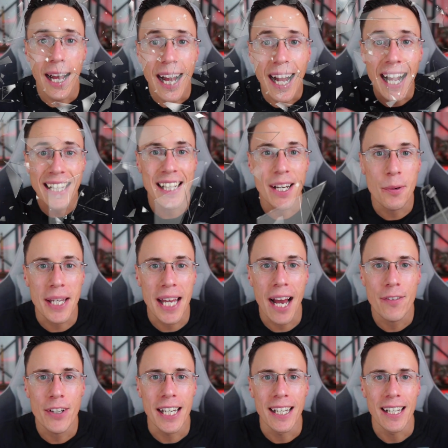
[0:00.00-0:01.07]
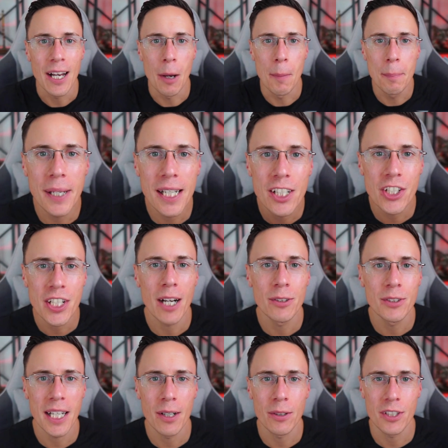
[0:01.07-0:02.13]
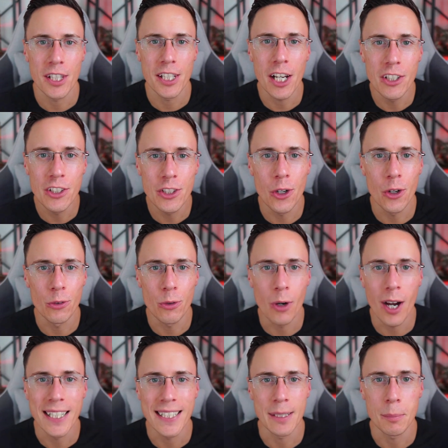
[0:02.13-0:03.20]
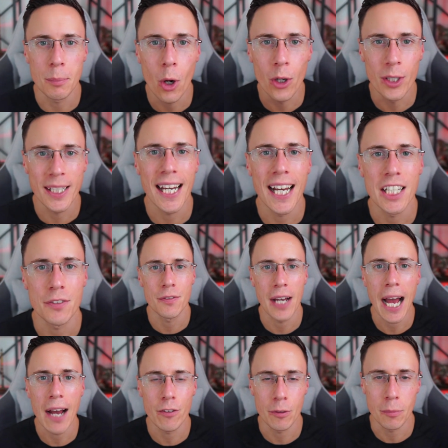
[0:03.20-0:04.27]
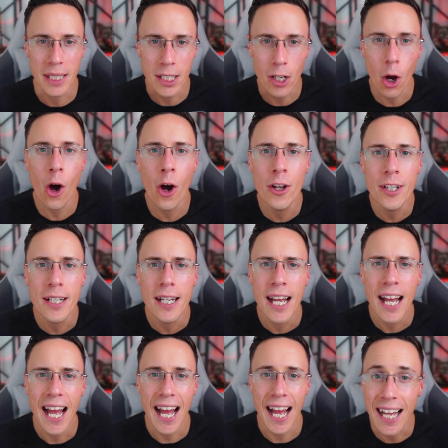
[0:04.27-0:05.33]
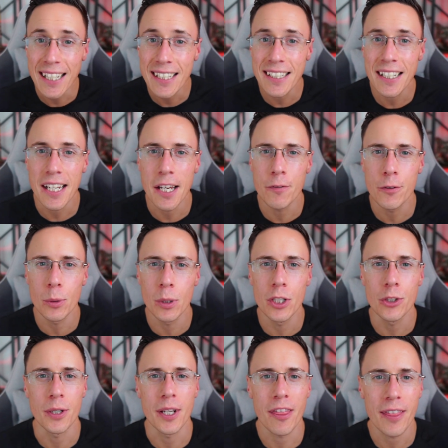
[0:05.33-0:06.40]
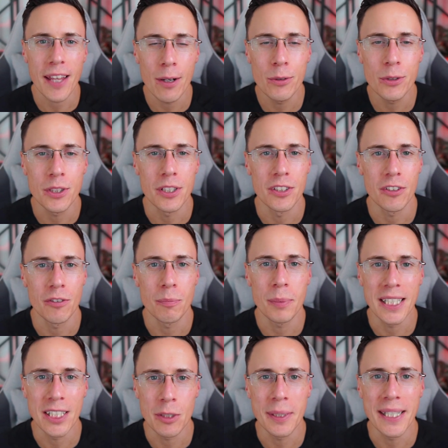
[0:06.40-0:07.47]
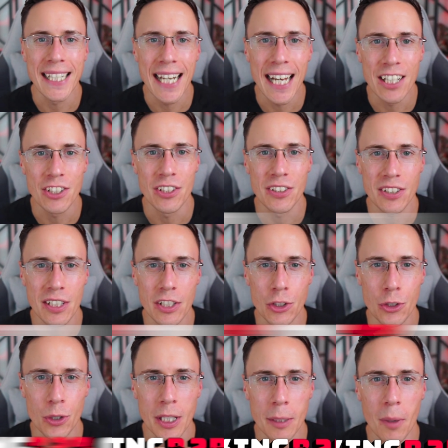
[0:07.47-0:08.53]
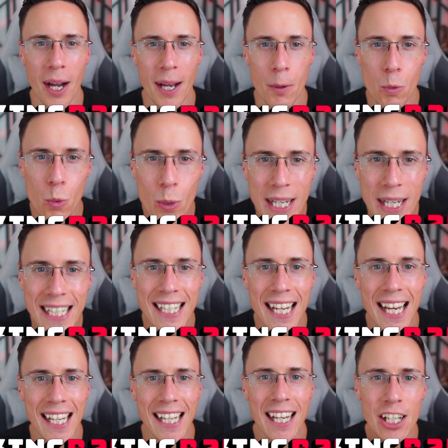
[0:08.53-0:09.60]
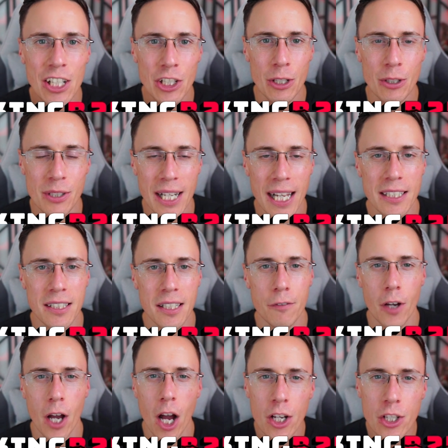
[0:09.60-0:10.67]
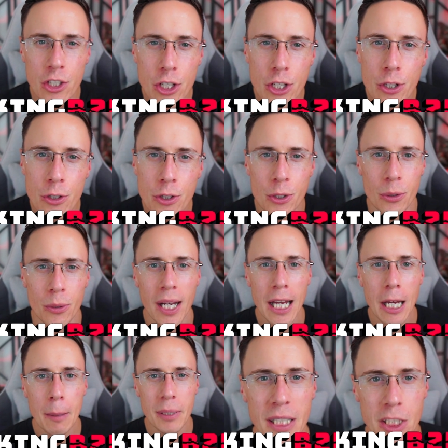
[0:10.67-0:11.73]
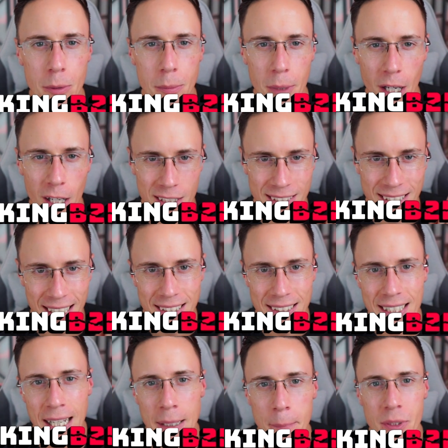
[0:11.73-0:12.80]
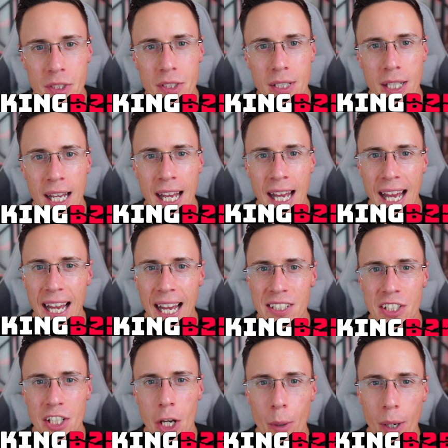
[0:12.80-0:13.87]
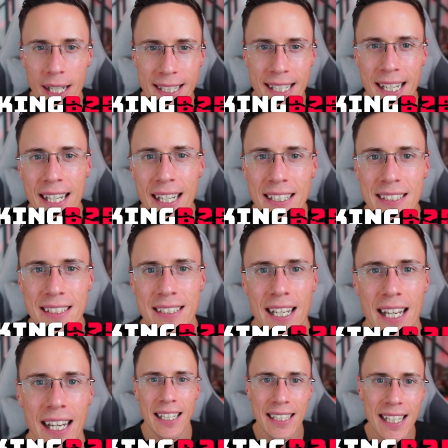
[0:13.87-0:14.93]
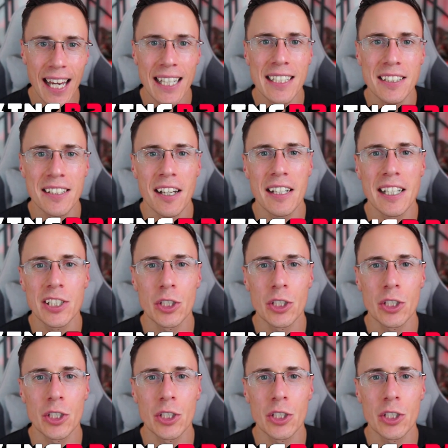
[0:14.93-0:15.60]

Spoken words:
And there we have it. A big shout out to the Underdog Rising podcast for having me on. And if you want to join thousands of B2B legends enjoying my weekday newsletter for unusual B2B marketing tips, SEO ideas, case studies,